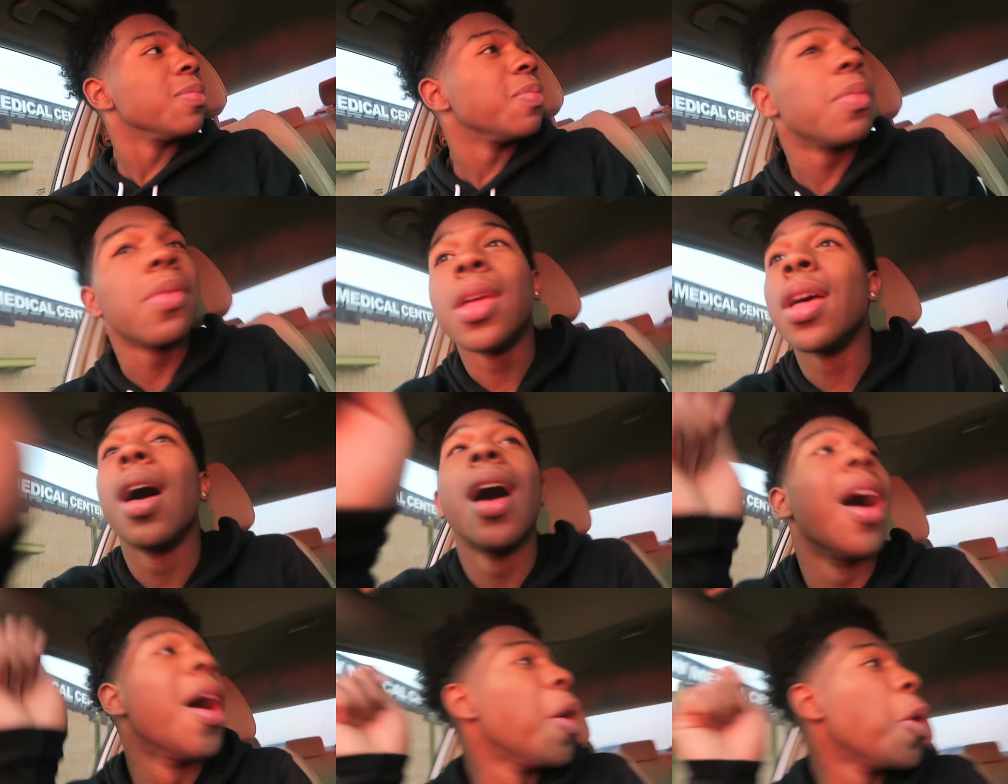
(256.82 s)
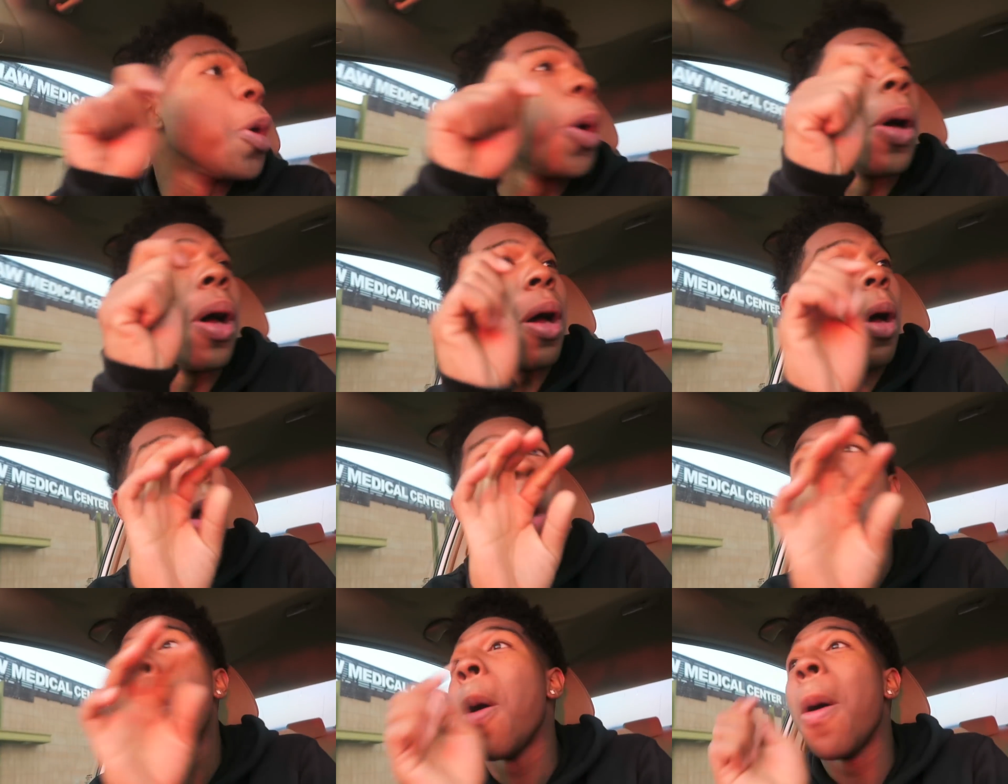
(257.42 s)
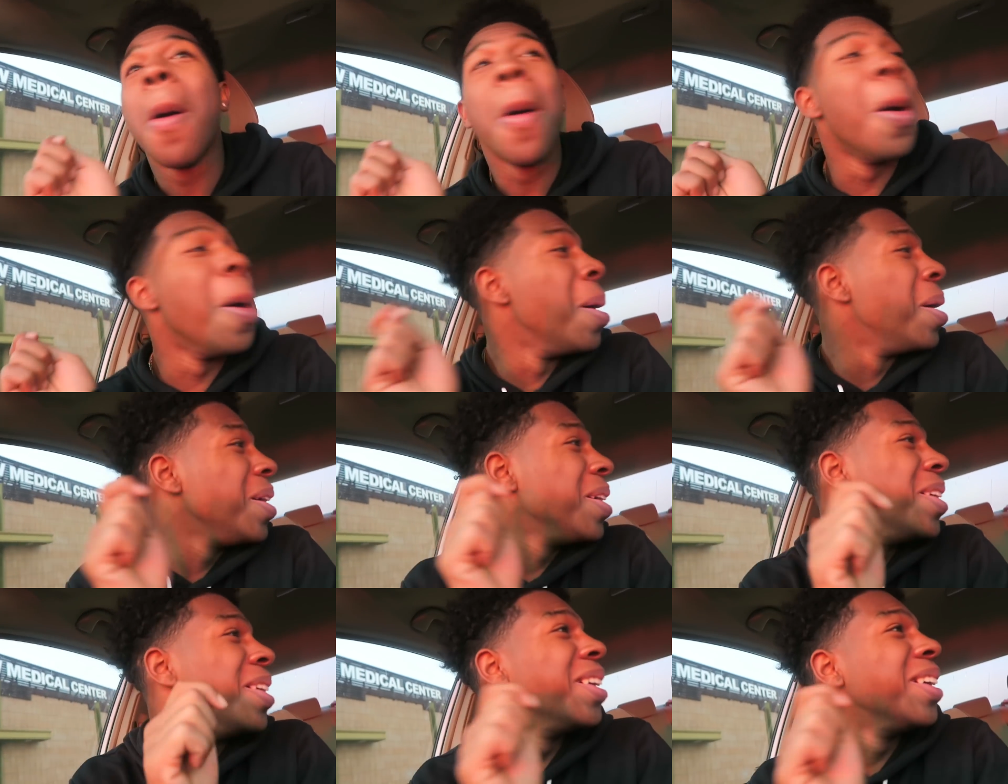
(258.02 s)
Yeah. Let's go see.
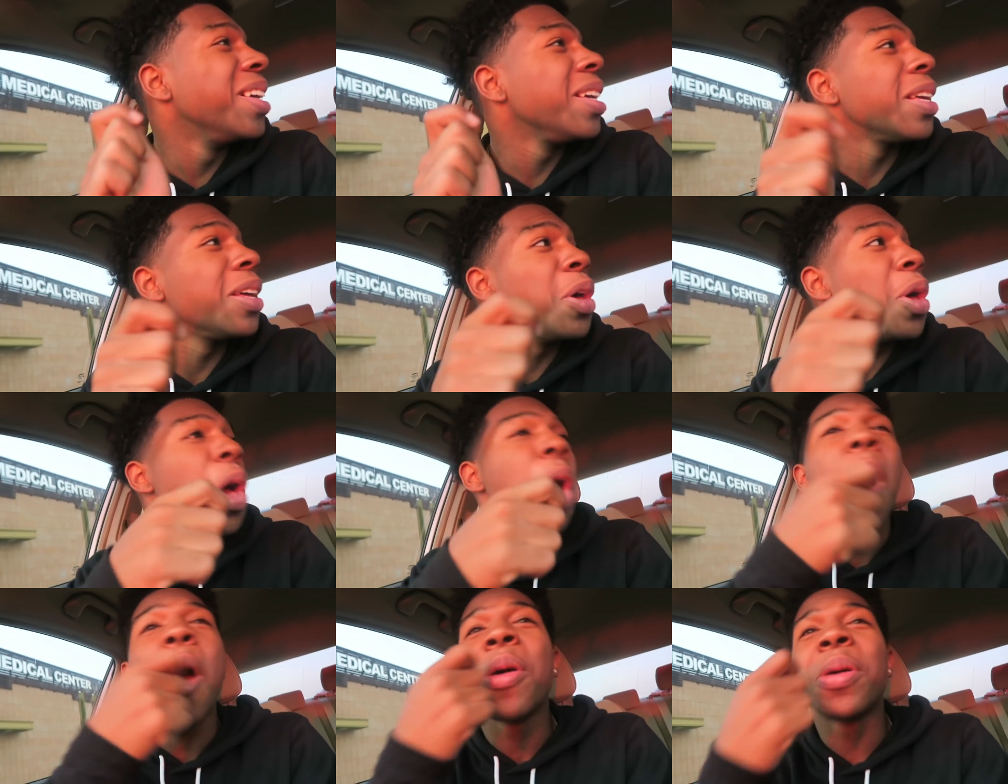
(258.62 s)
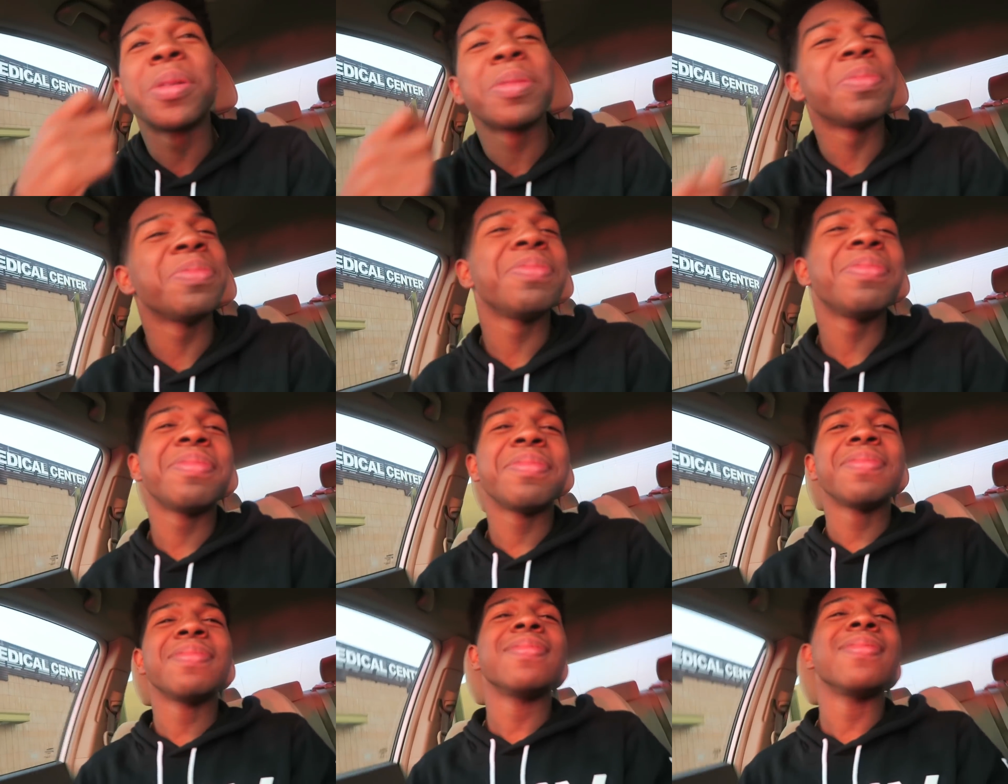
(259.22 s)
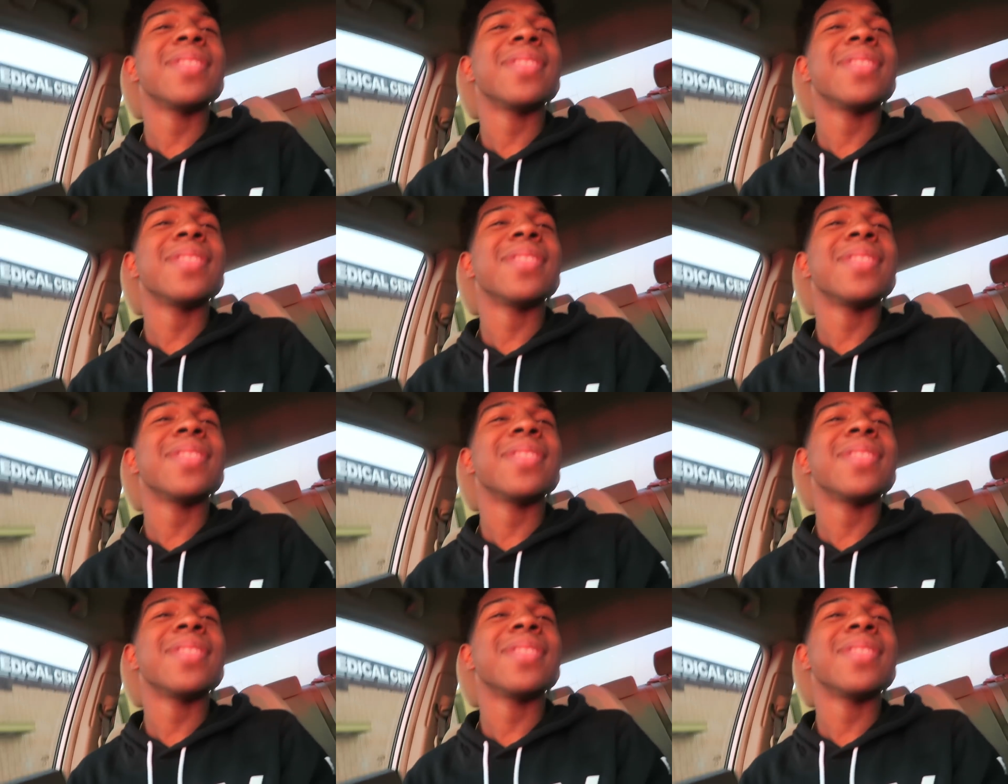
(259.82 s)
You want to go watch the tape?